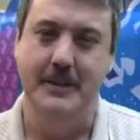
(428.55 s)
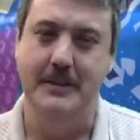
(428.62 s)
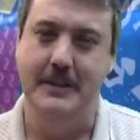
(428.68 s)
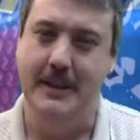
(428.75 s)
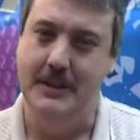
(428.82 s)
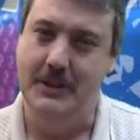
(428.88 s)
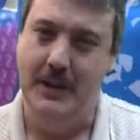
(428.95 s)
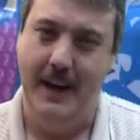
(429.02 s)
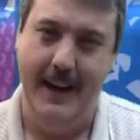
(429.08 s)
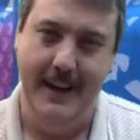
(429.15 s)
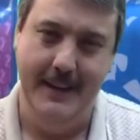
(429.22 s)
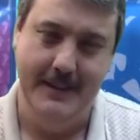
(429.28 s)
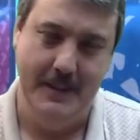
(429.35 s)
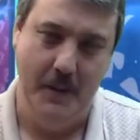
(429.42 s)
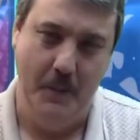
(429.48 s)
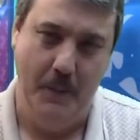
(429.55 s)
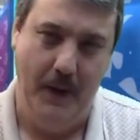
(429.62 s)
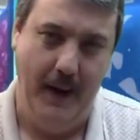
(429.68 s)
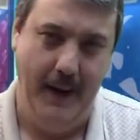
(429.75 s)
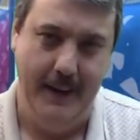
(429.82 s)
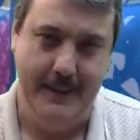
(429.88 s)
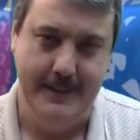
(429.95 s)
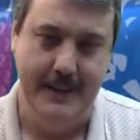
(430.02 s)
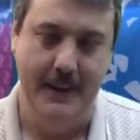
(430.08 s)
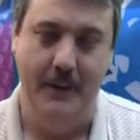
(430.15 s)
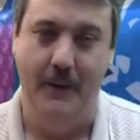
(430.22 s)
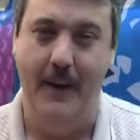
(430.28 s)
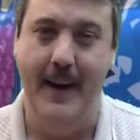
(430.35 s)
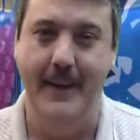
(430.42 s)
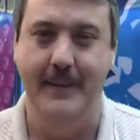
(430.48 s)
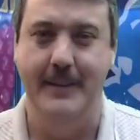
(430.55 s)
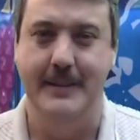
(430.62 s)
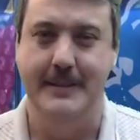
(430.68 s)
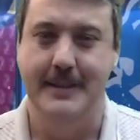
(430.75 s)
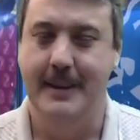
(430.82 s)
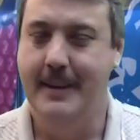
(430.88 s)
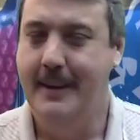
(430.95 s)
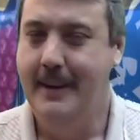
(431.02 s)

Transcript: It was the Giants, the Bucks, and the Ravens.